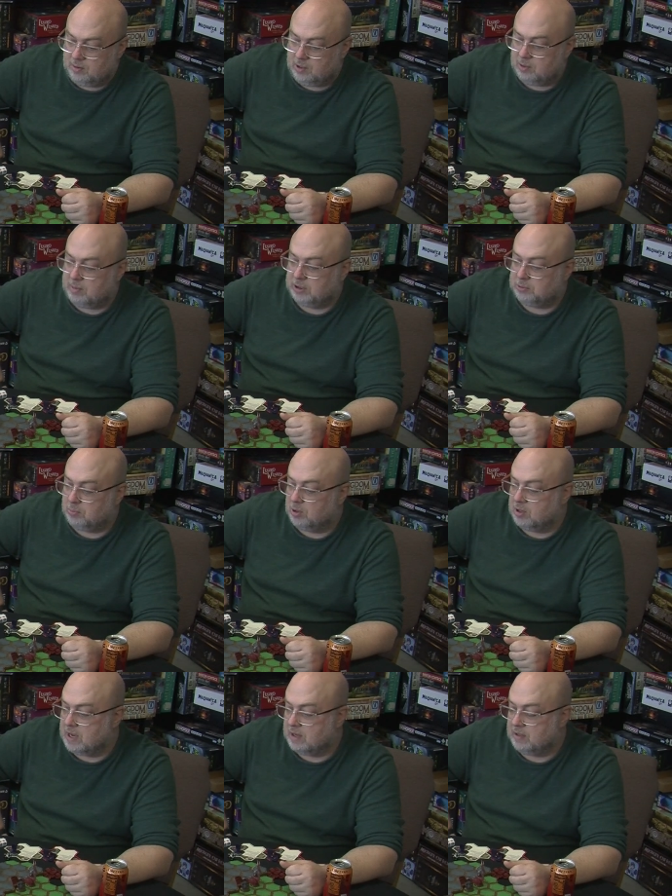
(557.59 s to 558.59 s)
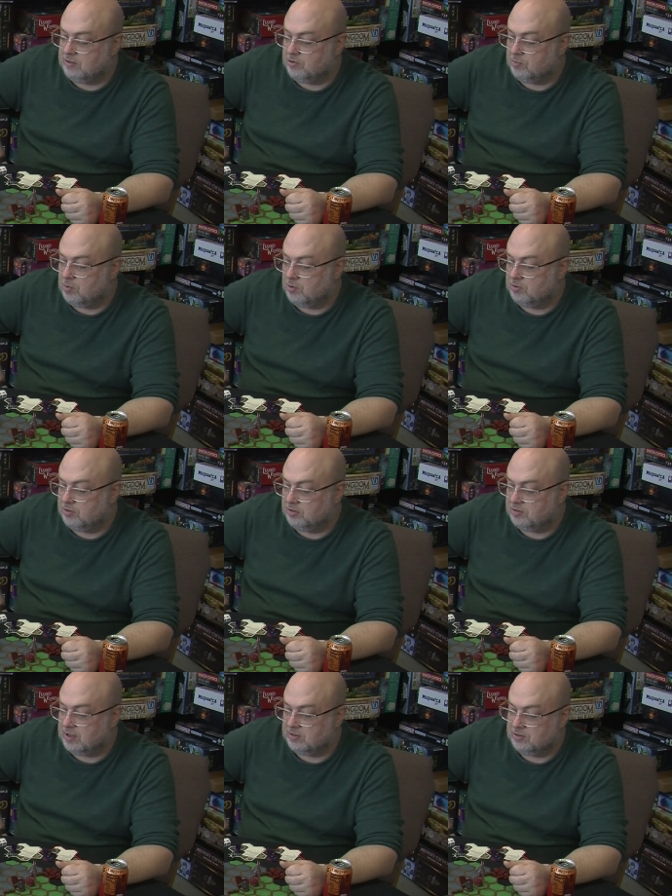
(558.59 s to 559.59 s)
You're much more likely to roll
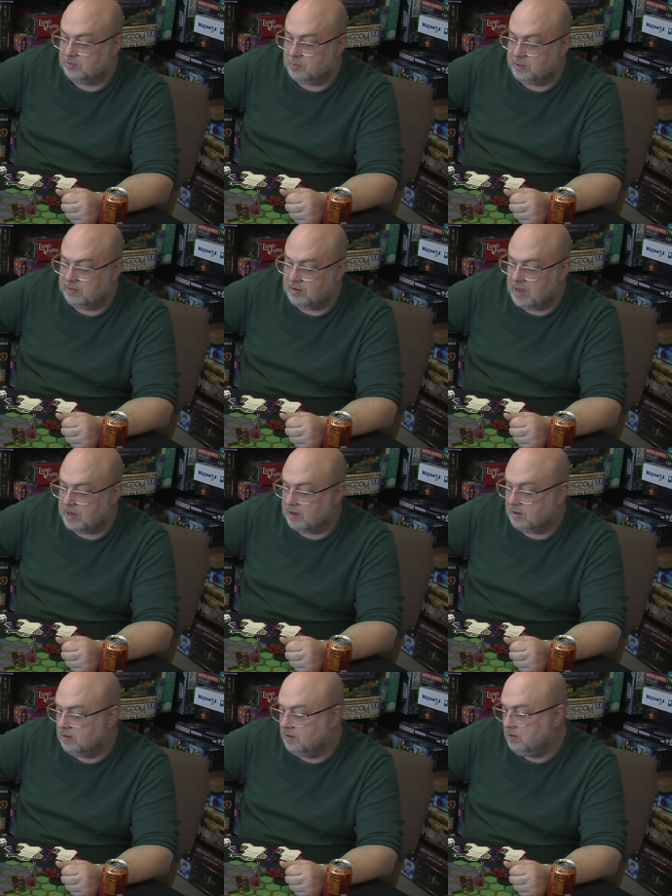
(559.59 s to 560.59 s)
successes when attacking.